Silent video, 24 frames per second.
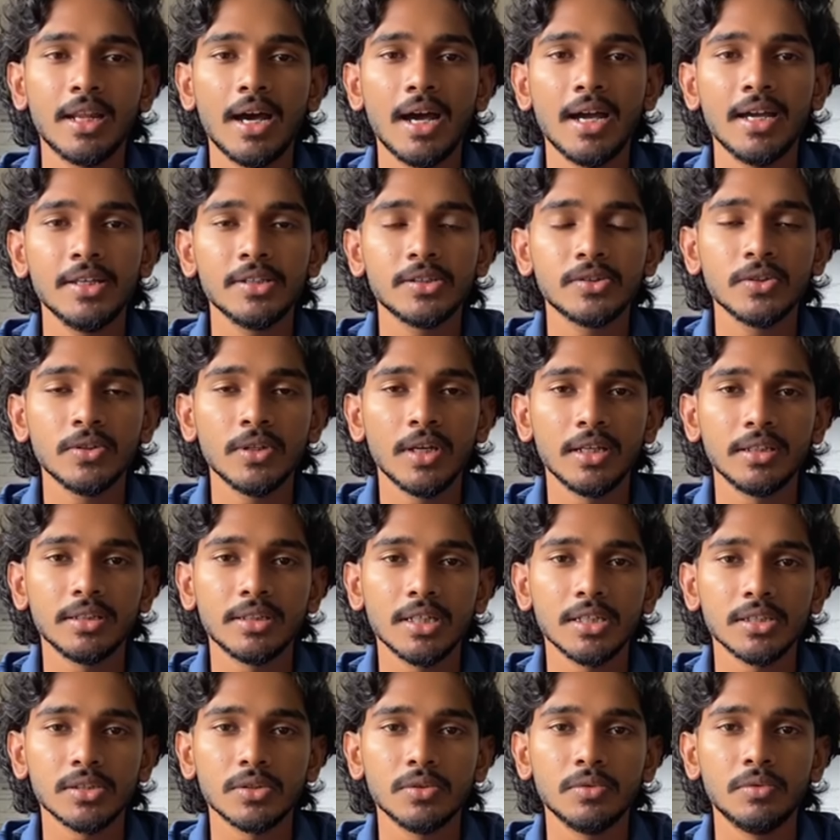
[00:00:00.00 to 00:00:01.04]
ISO
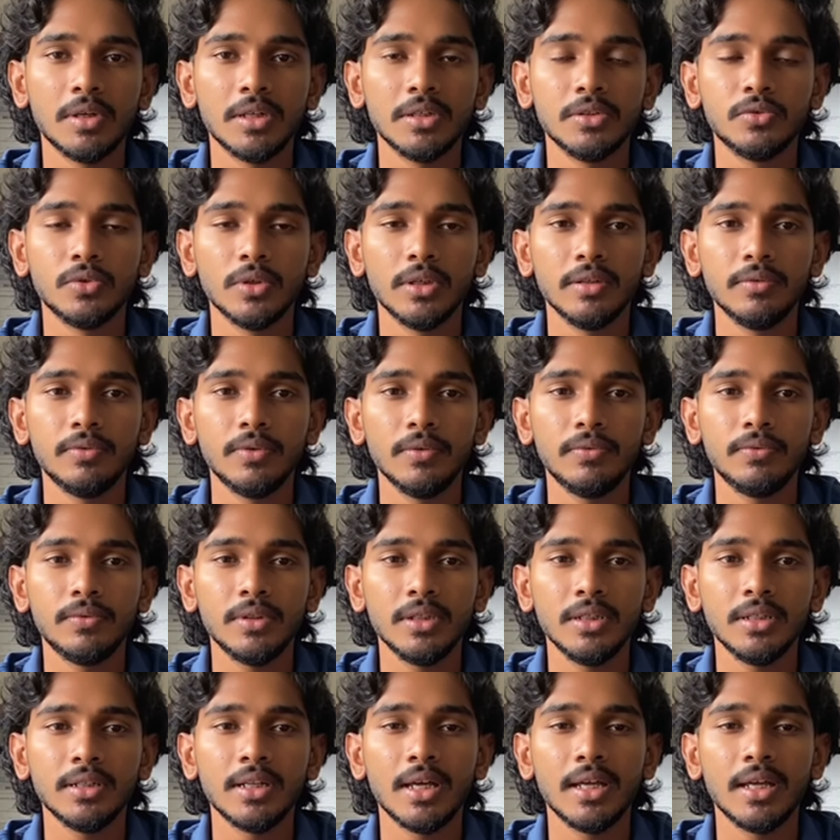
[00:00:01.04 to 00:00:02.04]
9001:2015